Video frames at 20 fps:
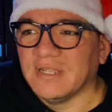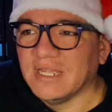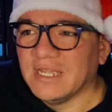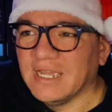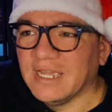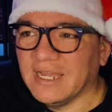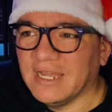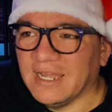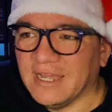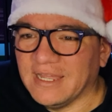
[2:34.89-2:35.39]

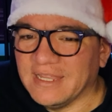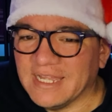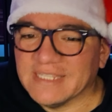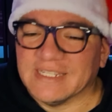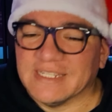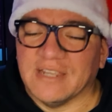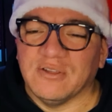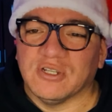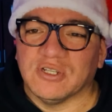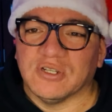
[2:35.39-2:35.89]
That's
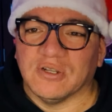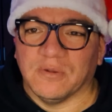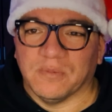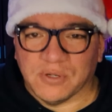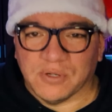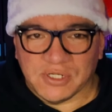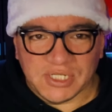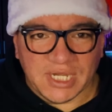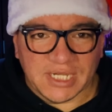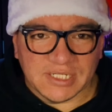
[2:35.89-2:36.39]
how you show
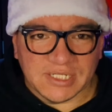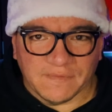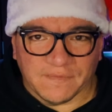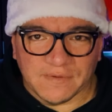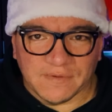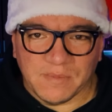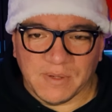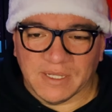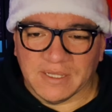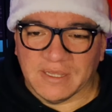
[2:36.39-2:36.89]
appreciation for
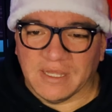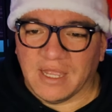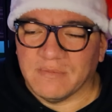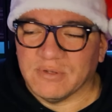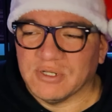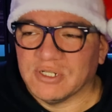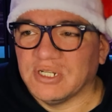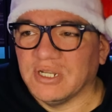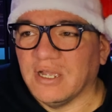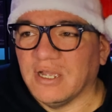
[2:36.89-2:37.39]
the Big Llama
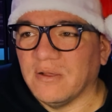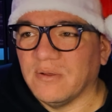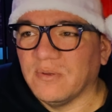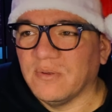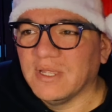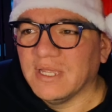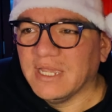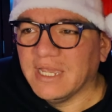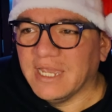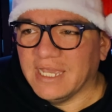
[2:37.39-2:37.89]
Show.
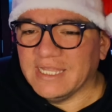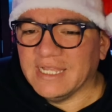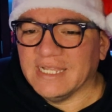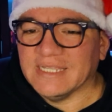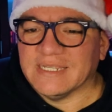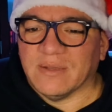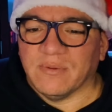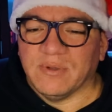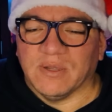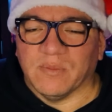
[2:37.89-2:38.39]
And that's
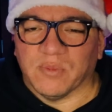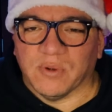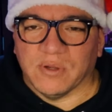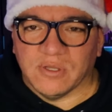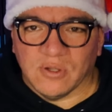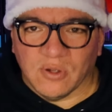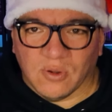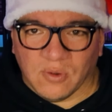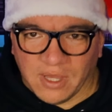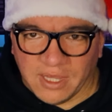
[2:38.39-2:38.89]
how we can bring
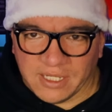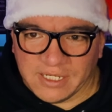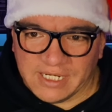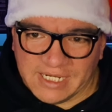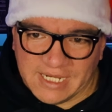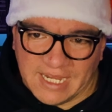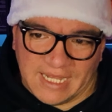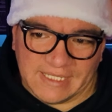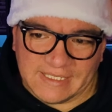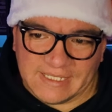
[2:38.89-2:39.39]
you quality
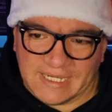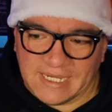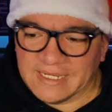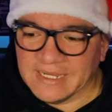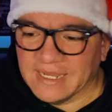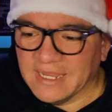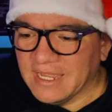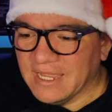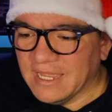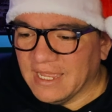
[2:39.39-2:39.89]
content.
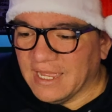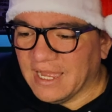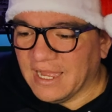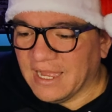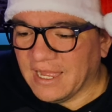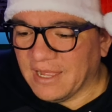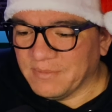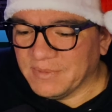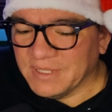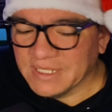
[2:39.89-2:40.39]

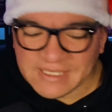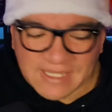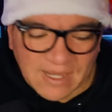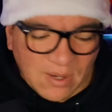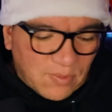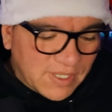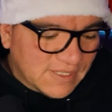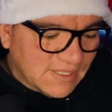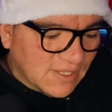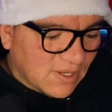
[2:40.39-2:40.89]
Let's not
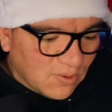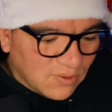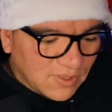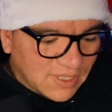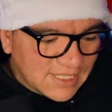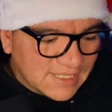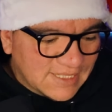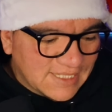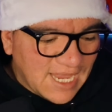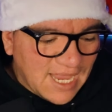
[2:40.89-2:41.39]
waste a whole lot
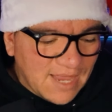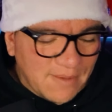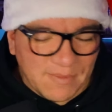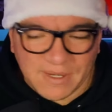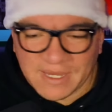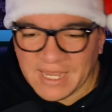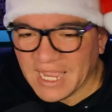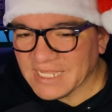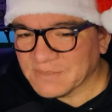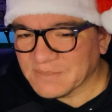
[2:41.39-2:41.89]
of time, but
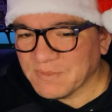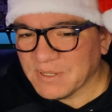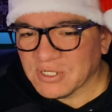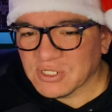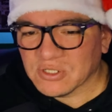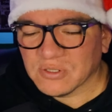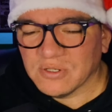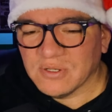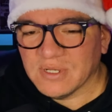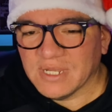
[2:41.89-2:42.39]
guys, make
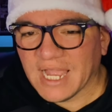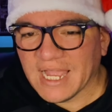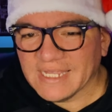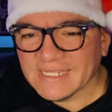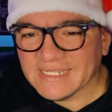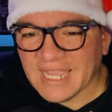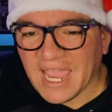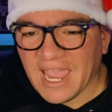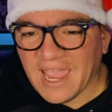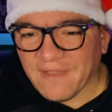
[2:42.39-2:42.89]
sure you guys
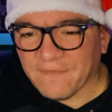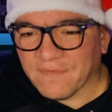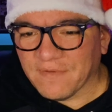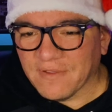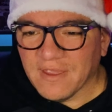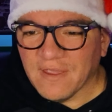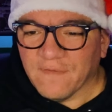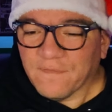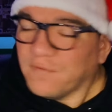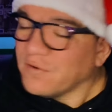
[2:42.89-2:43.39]
have,
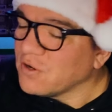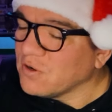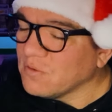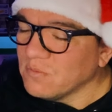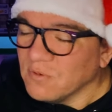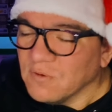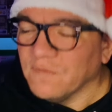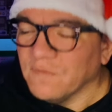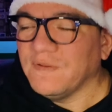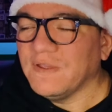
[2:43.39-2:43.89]
for your
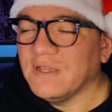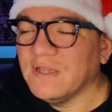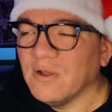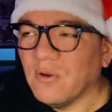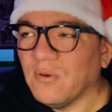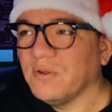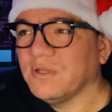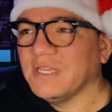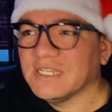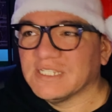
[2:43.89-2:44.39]
movie
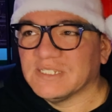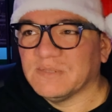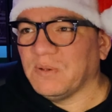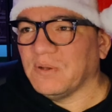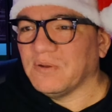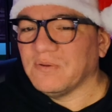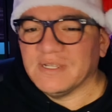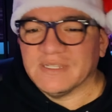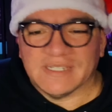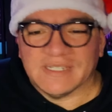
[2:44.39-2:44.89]
going
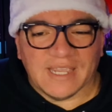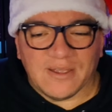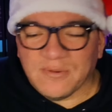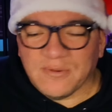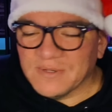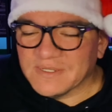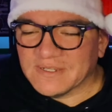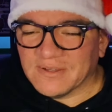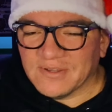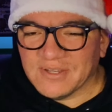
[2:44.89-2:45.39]
experience, I
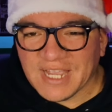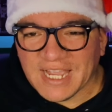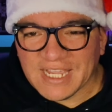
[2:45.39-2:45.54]
always tell you guys,